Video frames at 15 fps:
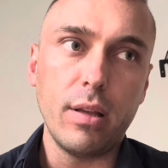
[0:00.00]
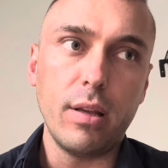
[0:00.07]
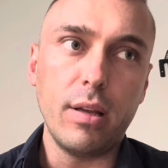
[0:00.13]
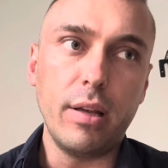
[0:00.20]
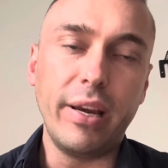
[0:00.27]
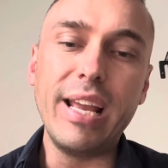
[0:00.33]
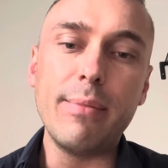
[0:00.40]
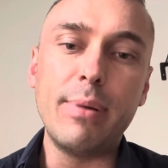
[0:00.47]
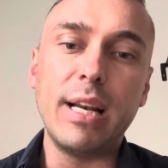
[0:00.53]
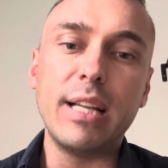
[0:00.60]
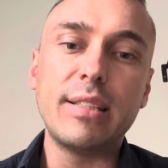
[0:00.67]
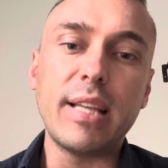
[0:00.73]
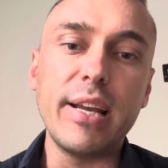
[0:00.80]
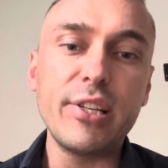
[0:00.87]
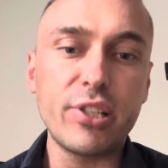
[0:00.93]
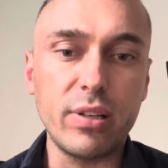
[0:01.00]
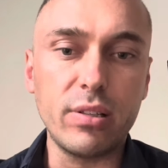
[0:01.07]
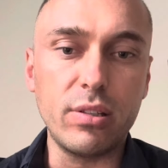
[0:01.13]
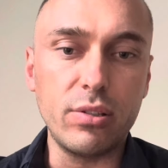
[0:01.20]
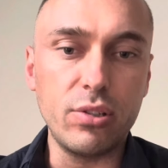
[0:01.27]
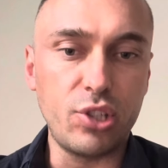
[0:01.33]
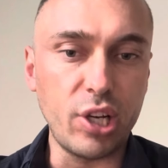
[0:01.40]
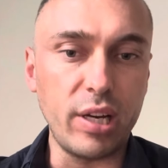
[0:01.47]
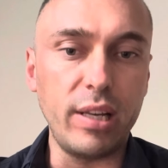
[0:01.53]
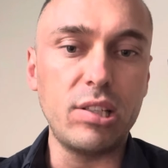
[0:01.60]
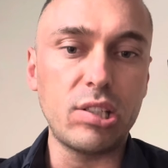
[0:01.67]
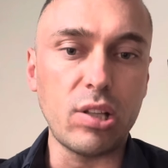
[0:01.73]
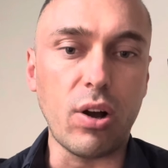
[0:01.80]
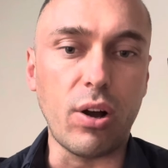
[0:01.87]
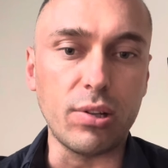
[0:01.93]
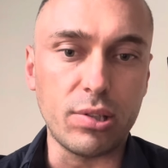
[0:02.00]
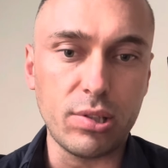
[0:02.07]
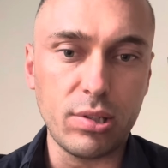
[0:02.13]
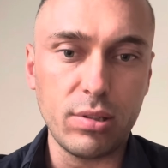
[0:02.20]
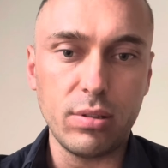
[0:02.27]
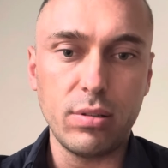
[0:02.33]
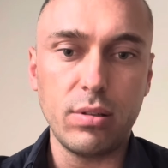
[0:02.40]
rehabilitation journey starts.